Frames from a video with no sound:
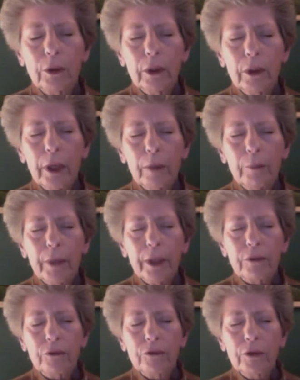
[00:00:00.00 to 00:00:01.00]
and may
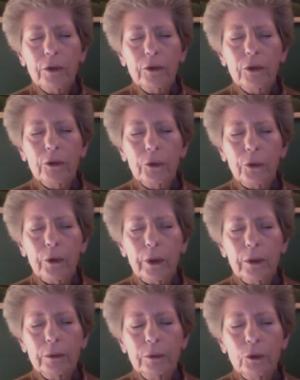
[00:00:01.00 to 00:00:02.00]
it seal the
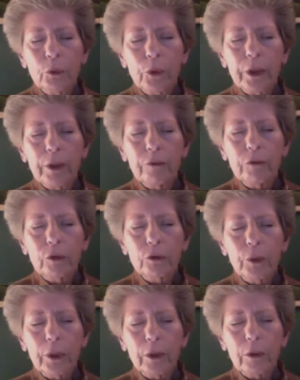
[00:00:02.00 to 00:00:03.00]
door where evil
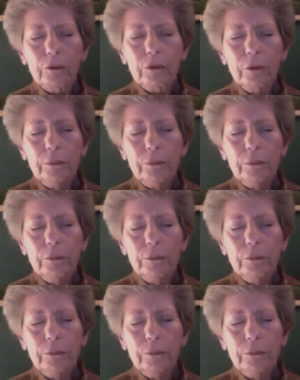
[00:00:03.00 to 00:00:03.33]
dwells.